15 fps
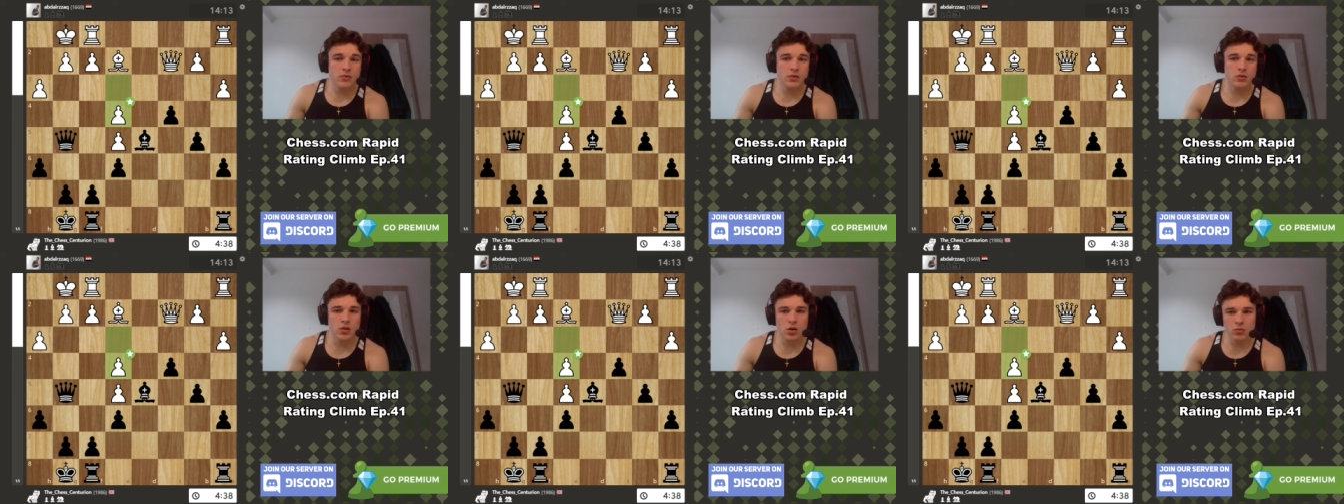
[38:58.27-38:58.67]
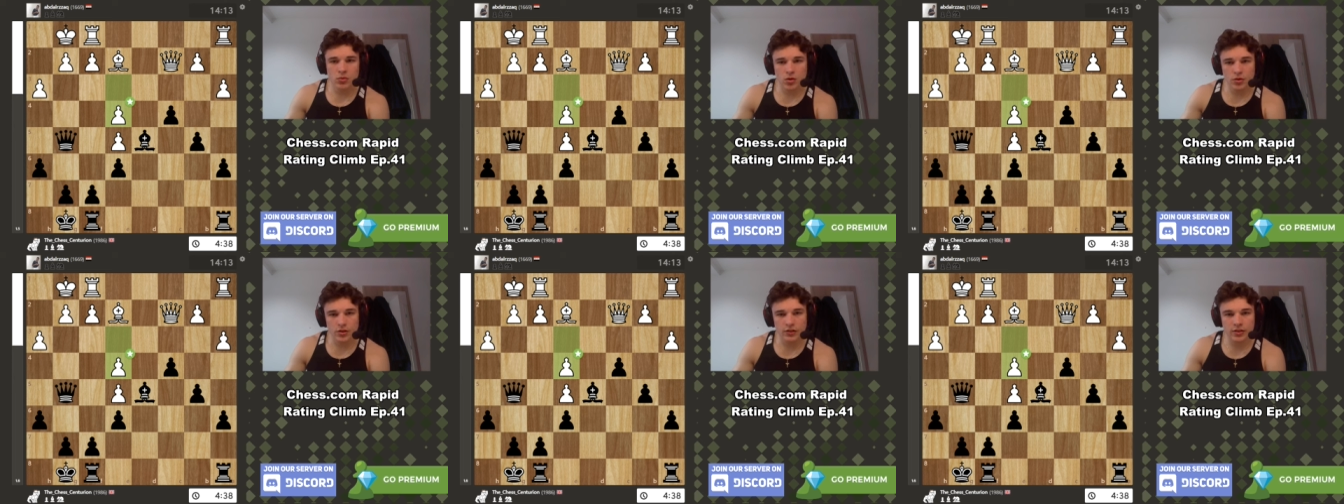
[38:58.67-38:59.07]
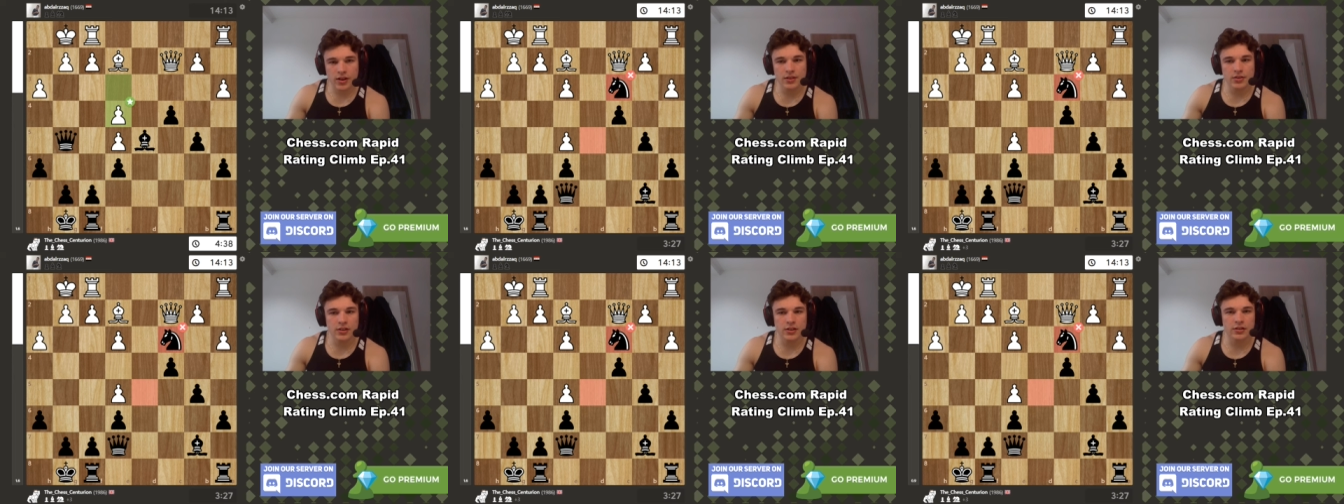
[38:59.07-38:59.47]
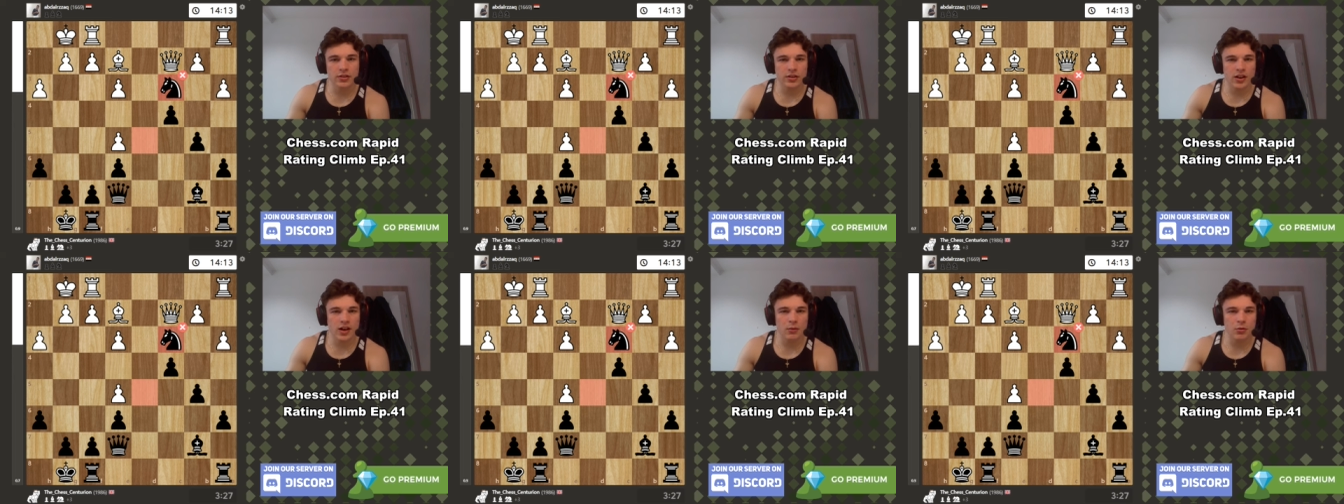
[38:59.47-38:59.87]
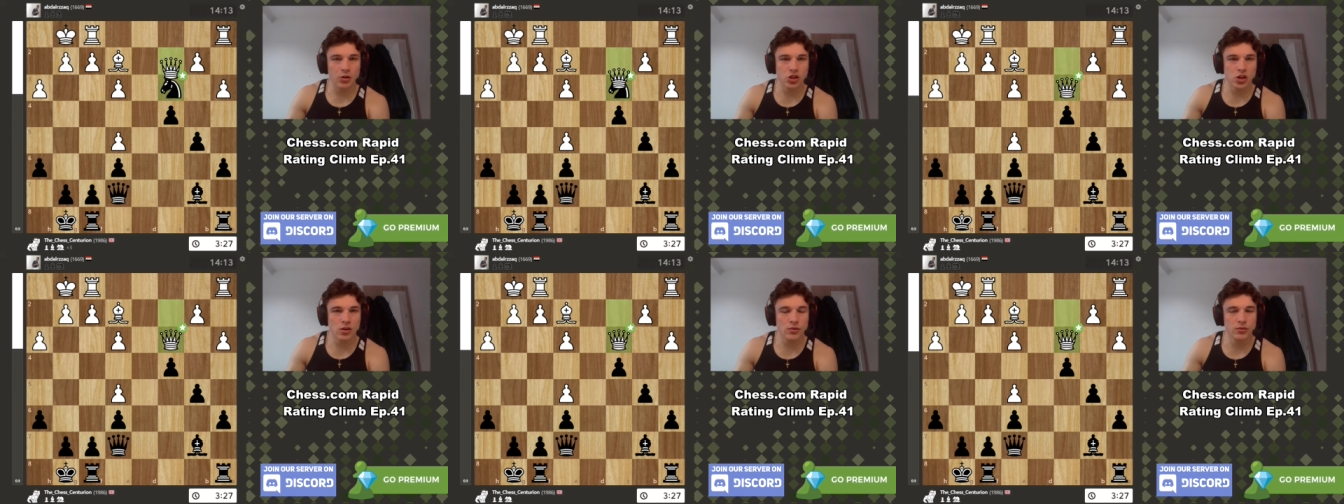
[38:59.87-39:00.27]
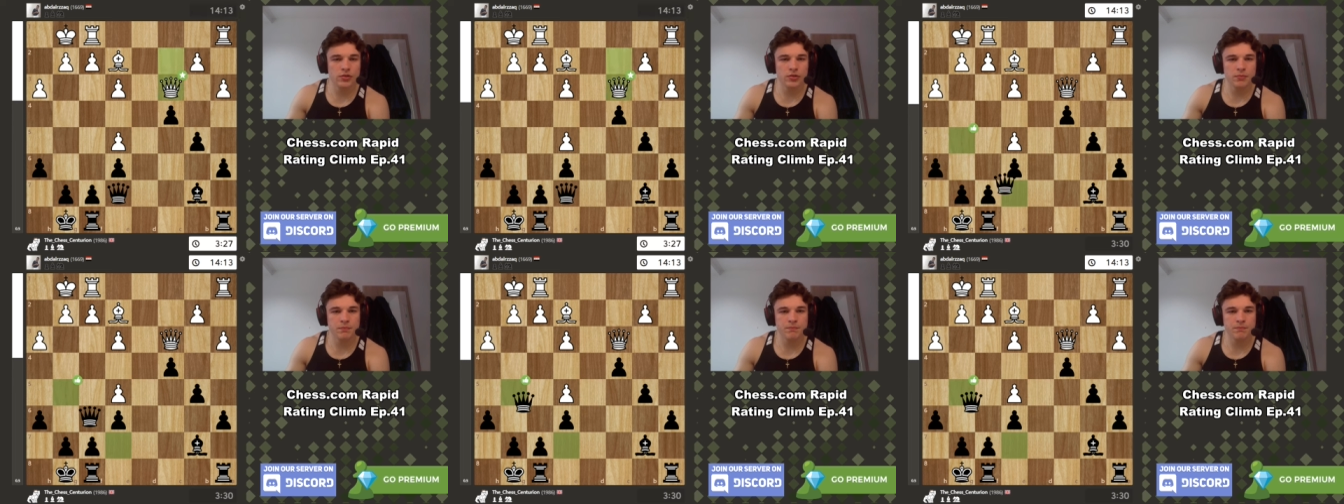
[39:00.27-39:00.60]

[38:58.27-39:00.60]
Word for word: No, not this line. This is the line we chose.